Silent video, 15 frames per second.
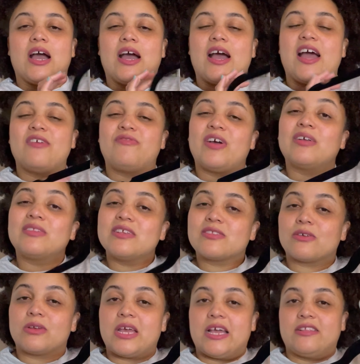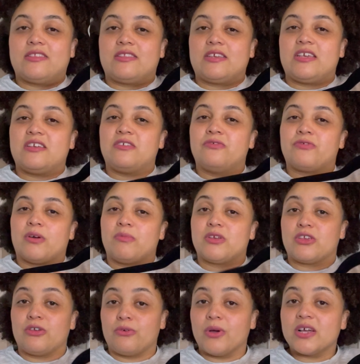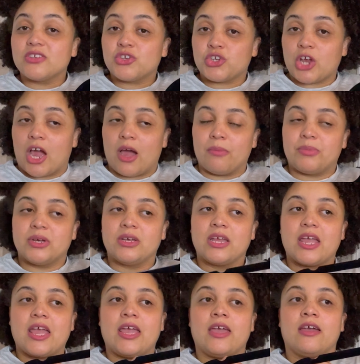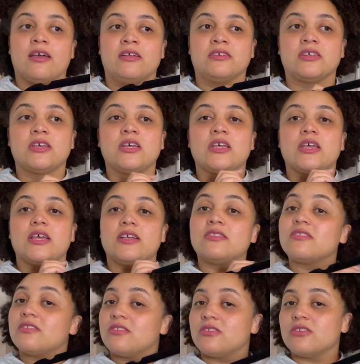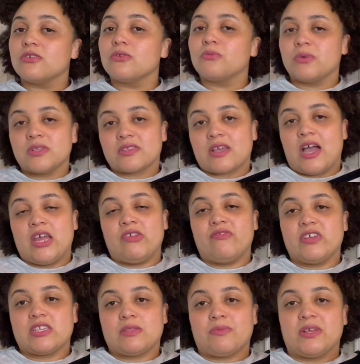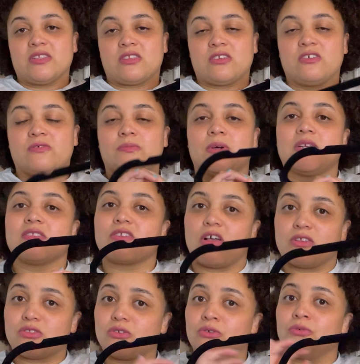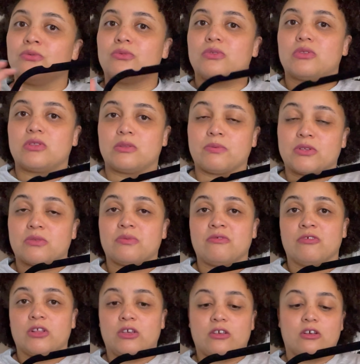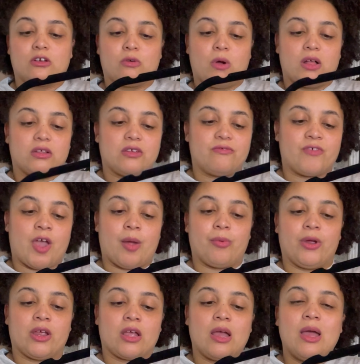I found this on Etsy from a US shop and it still was kind of expensive, but it's also supposed to be really good quality fabric.